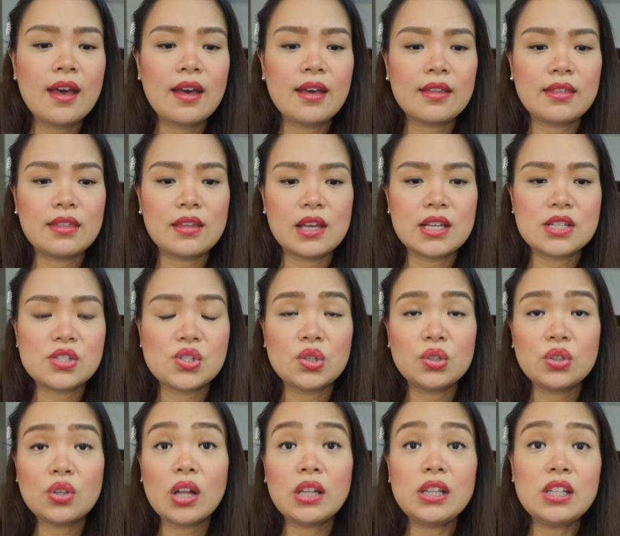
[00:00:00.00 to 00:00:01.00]
the
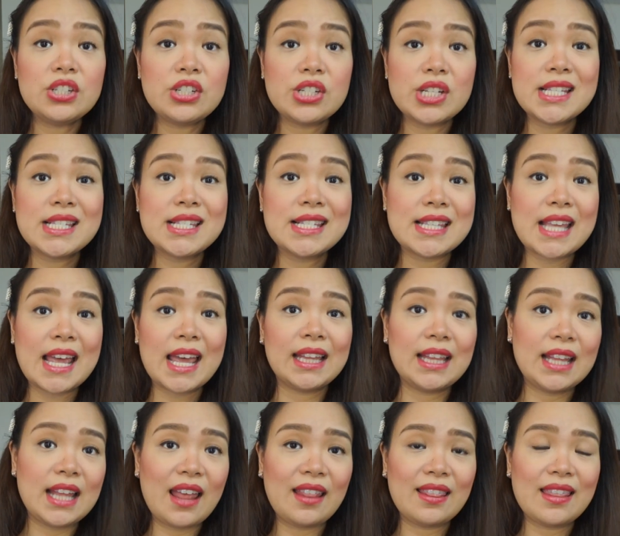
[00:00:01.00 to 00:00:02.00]
sonologist said
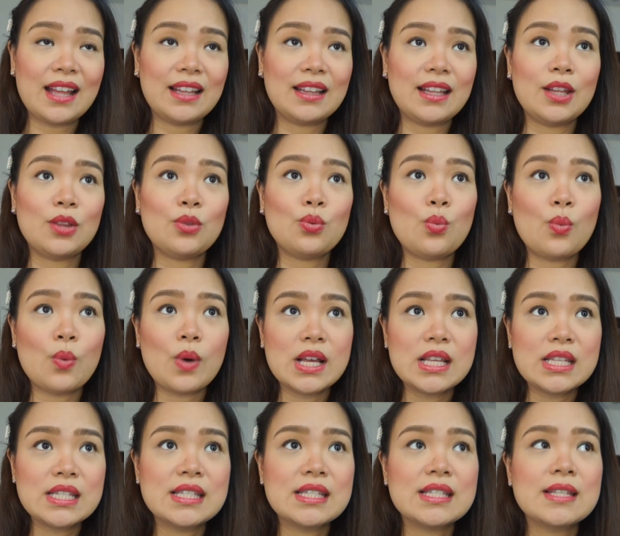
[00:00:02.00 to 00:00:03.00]
that it
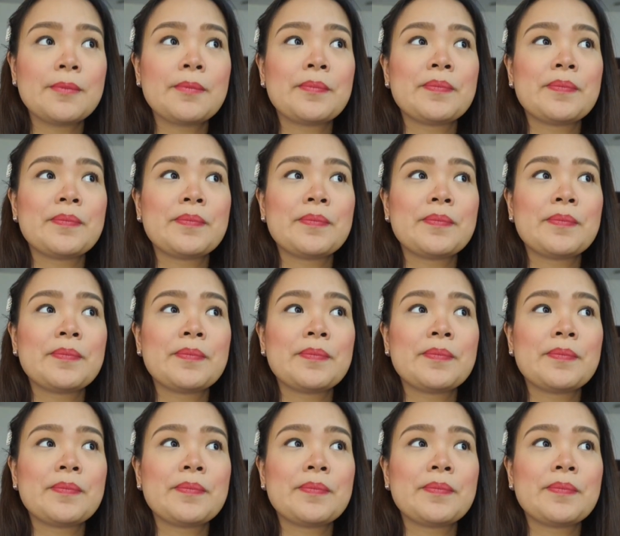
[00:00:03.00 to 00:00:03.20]
was